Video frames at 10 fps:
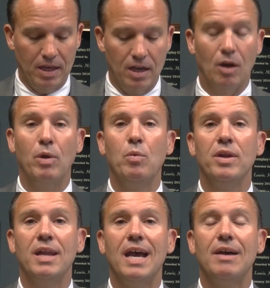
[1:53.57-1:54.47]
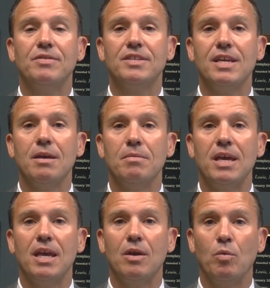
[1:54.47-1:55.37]
You know, we wouldn't have
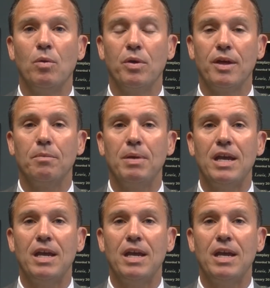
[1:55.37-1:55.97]
CME without